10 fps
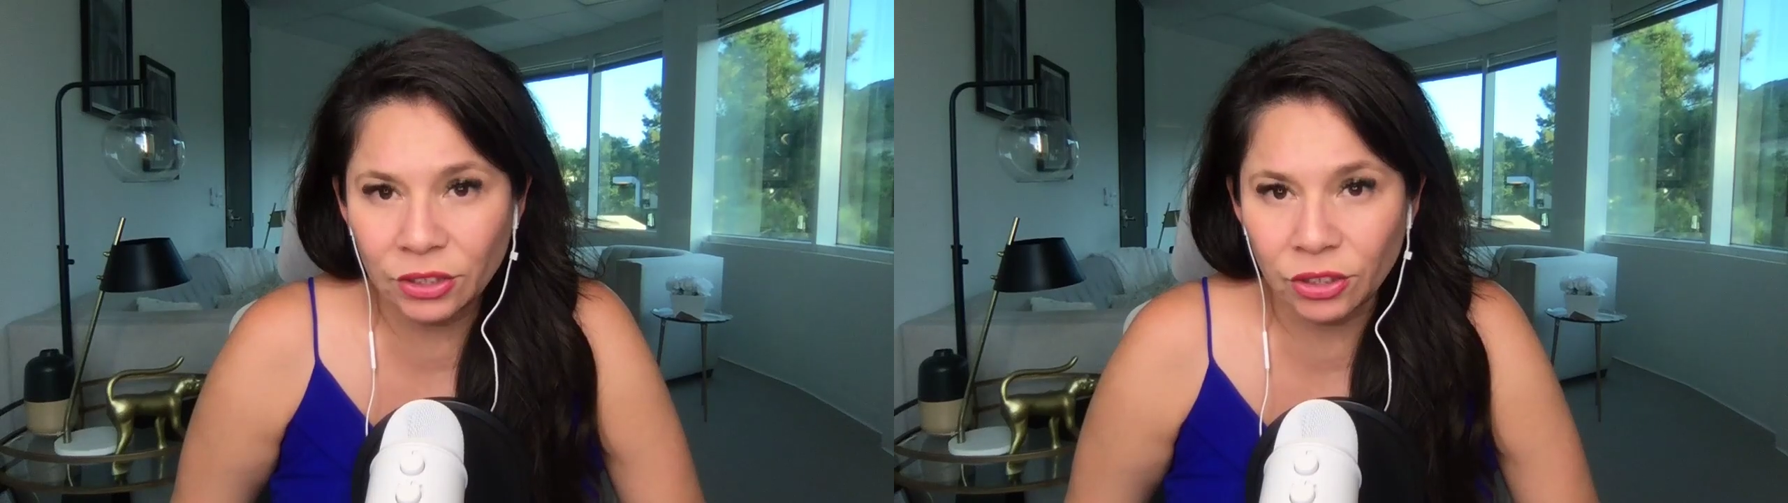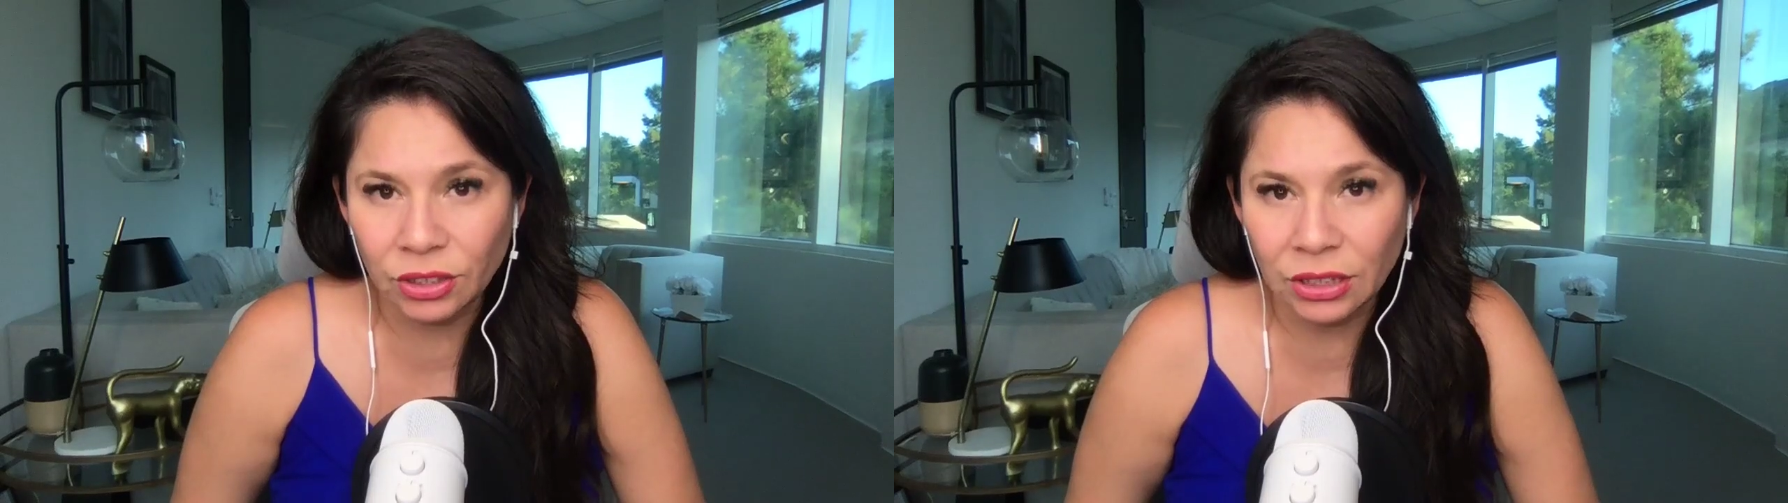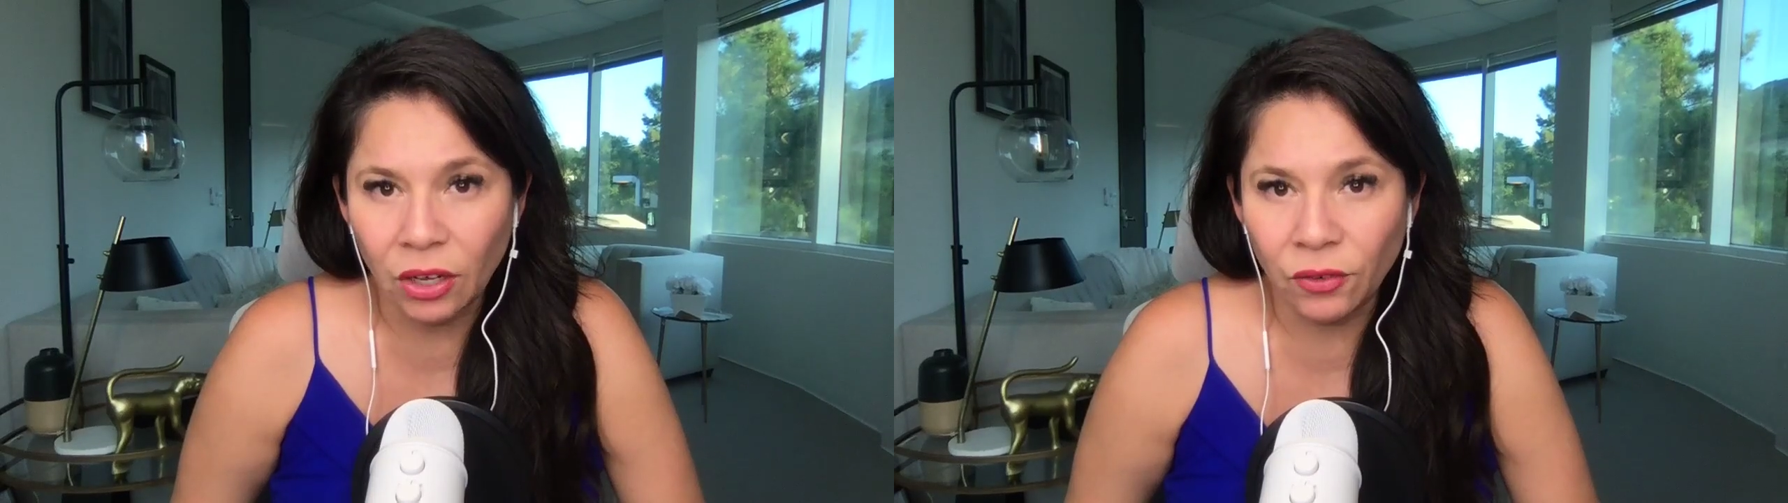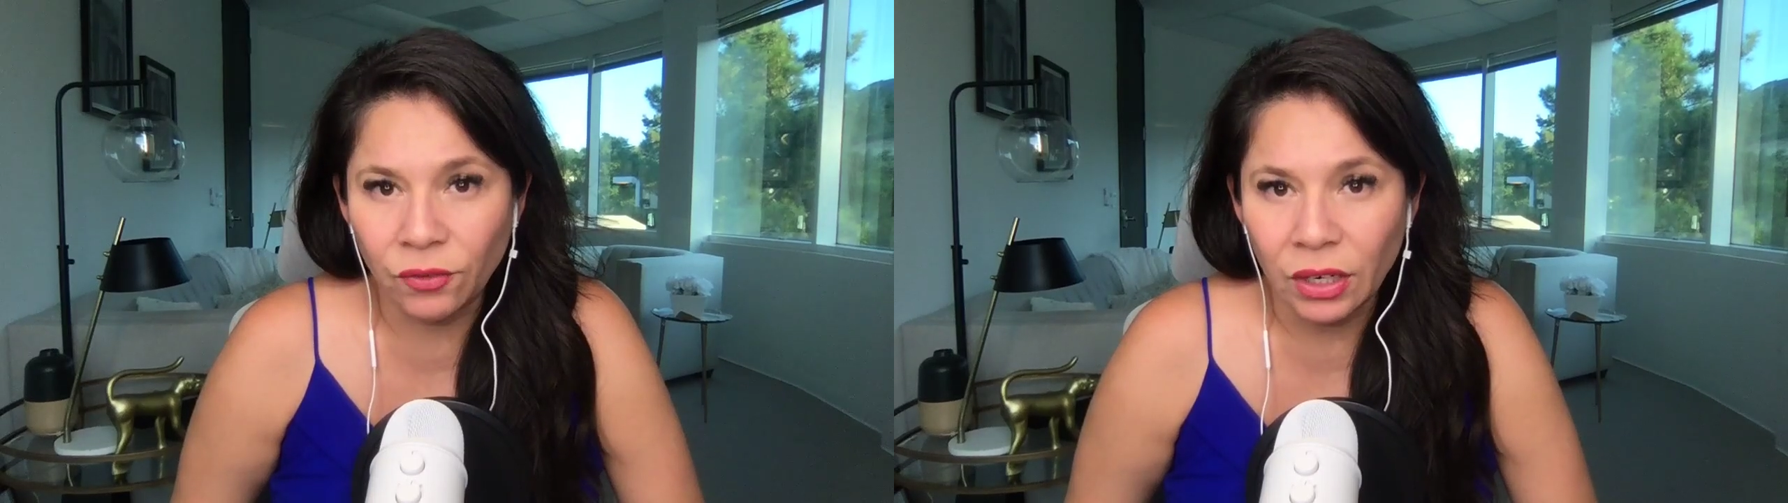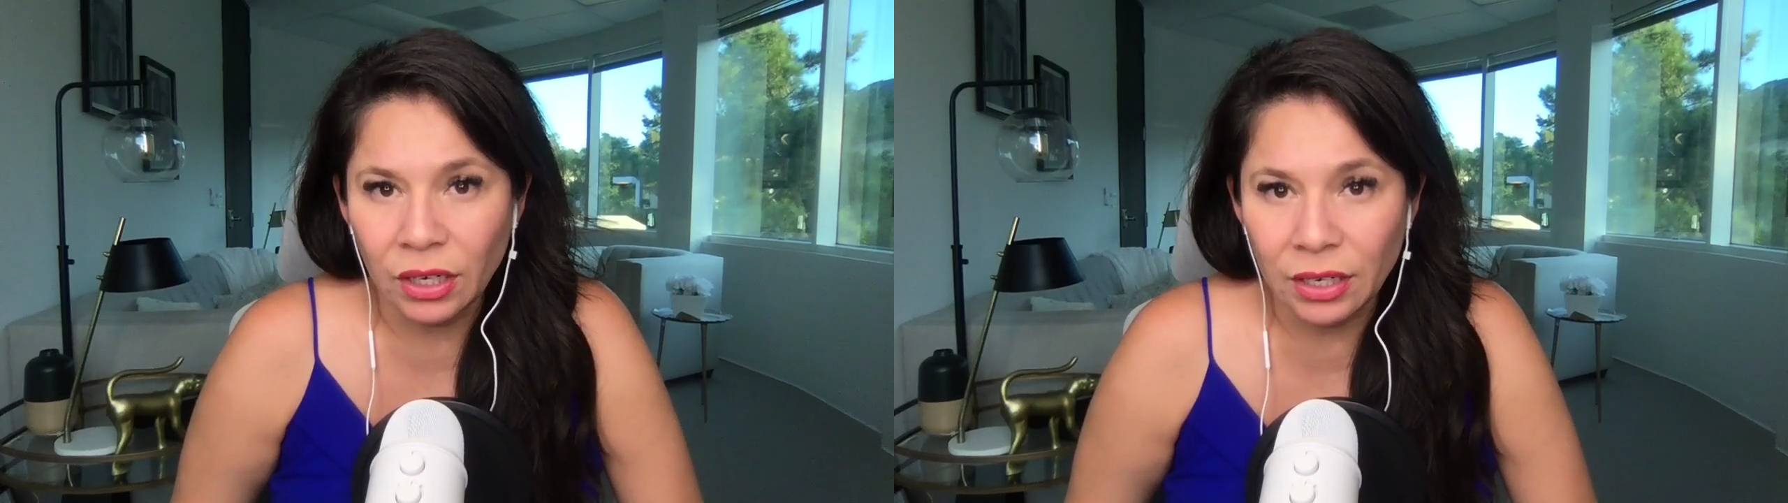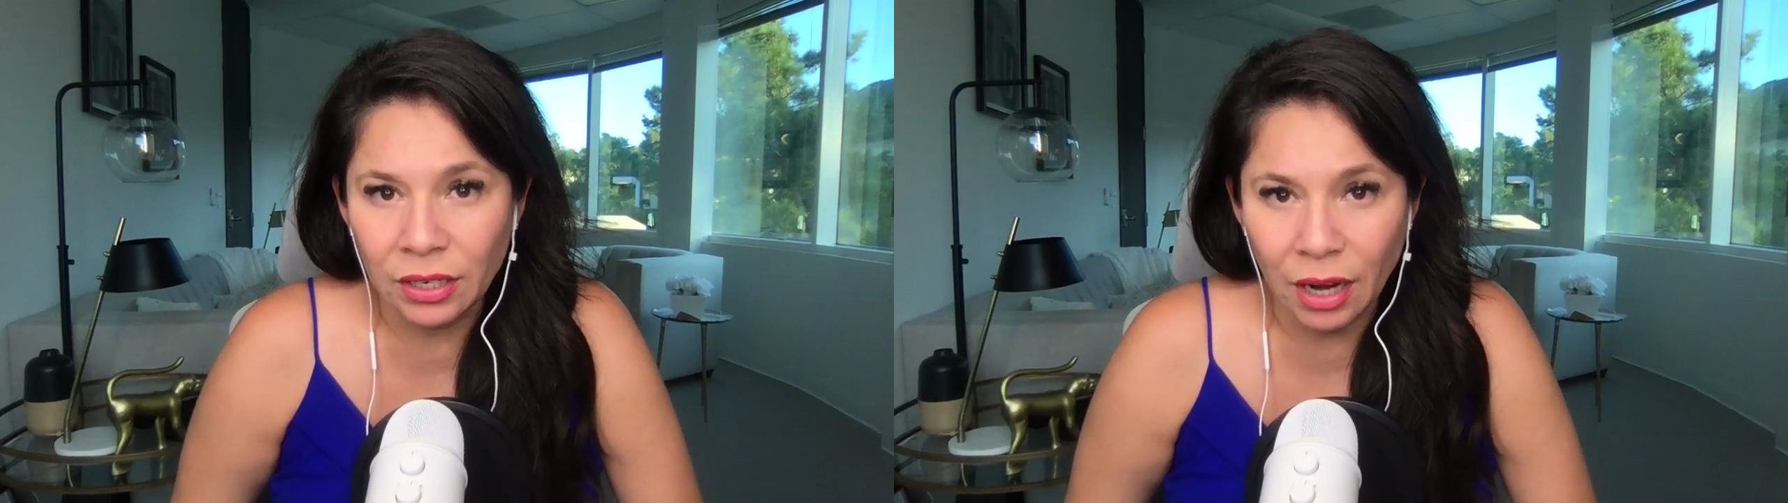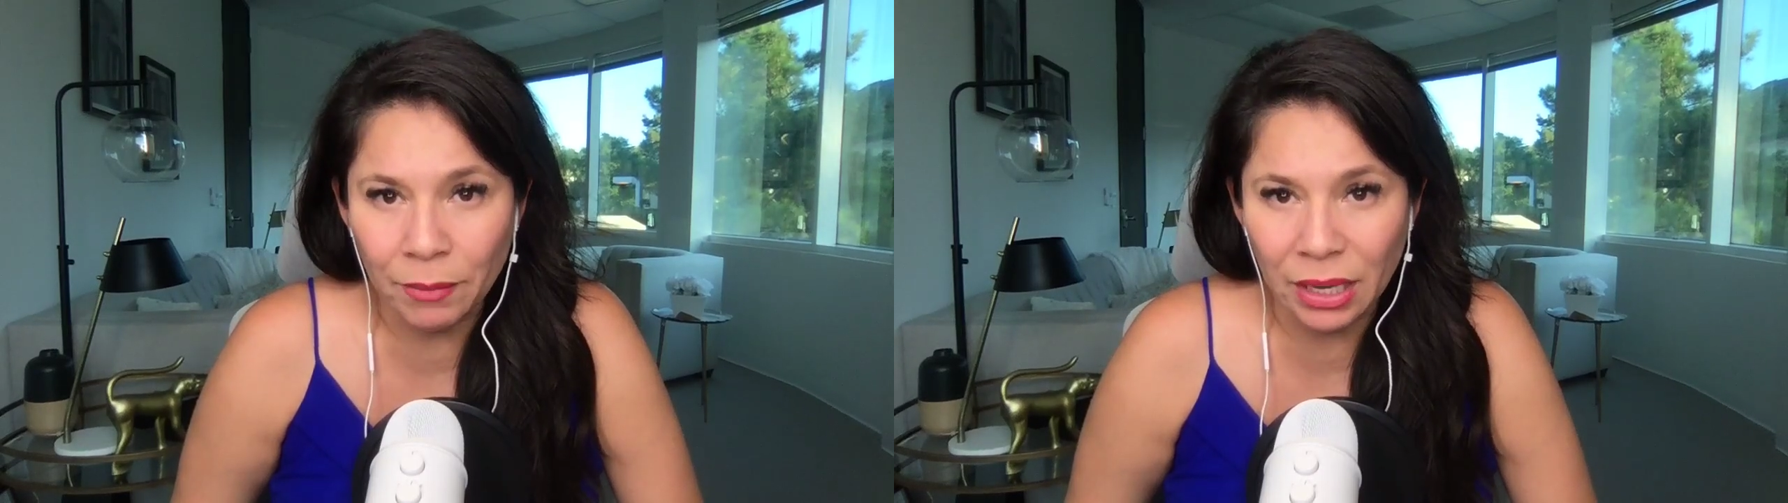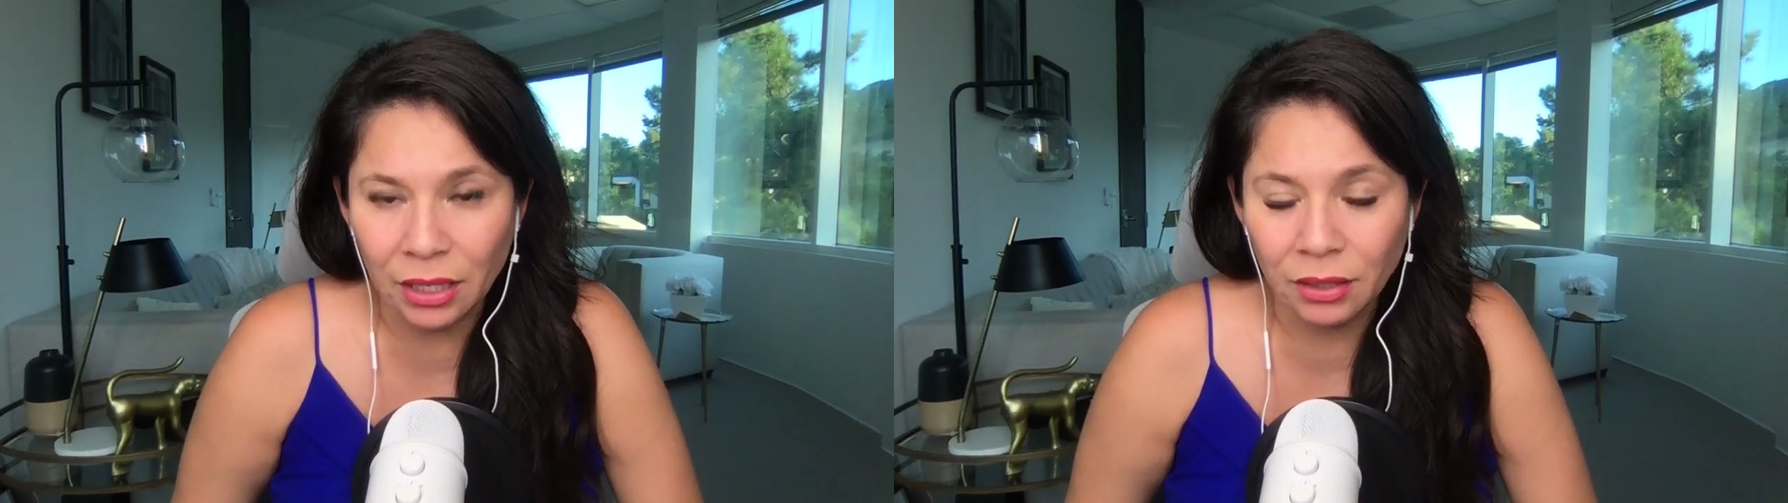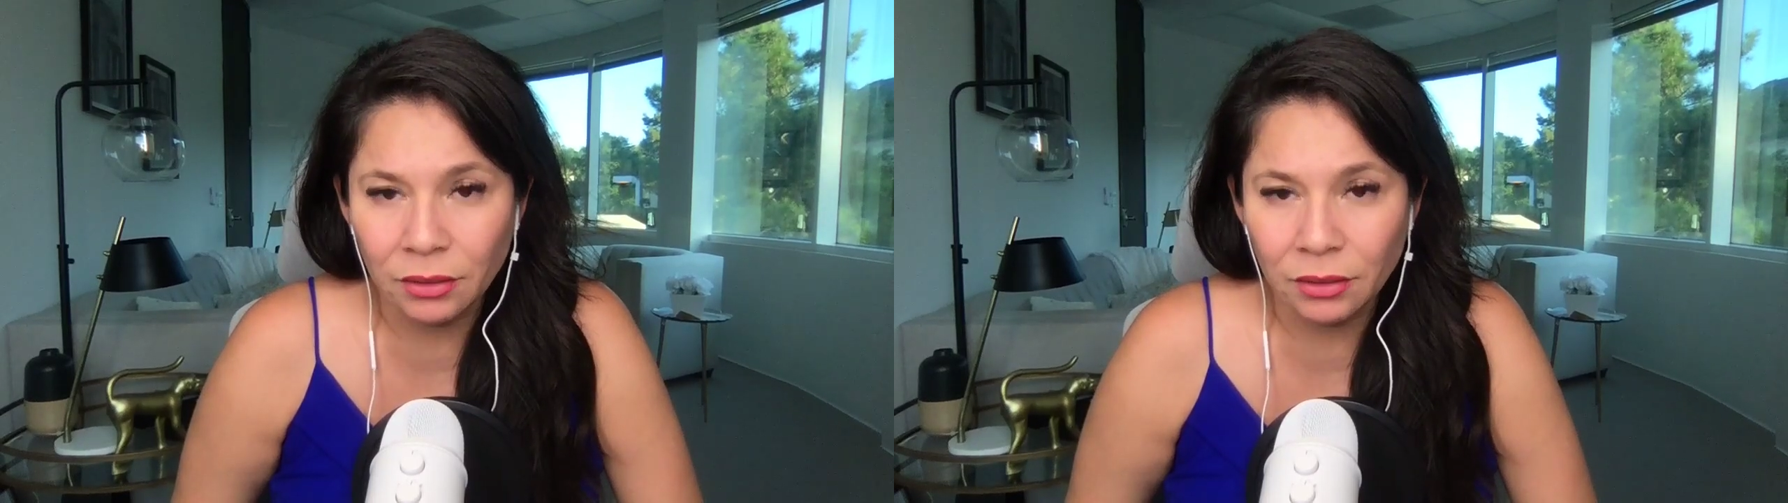yourself numbing